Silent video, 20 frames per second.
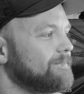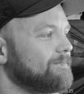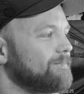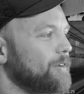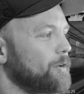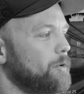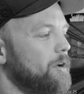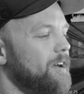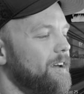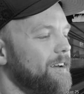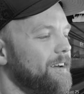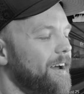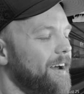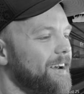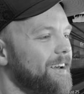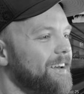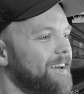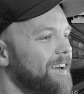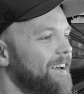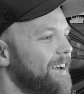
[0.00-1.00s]
when
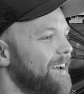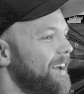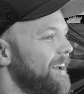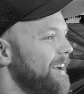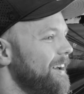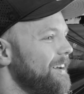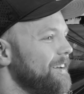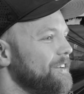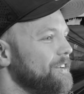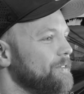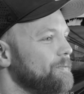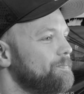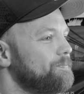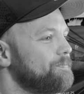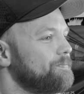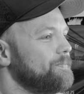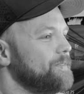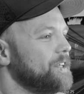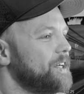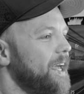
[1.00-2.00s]

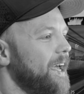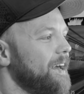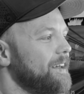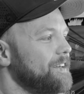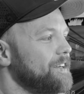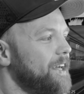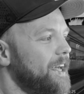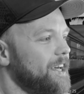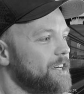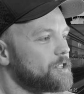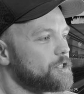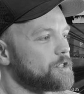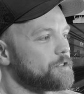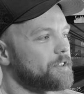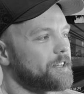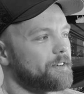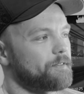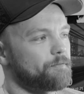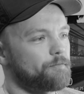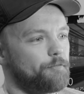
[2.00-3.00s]
you can't just
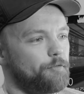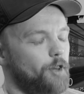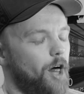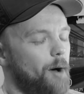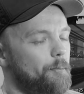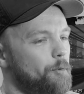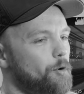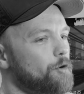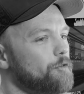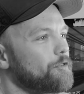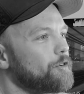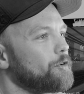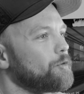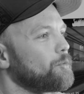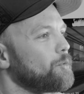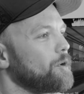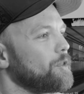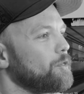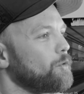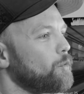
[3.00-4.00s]
flop over
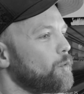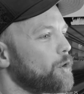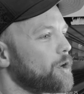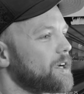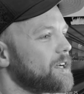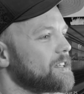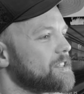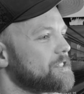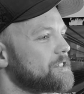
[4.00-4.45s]
when the work gets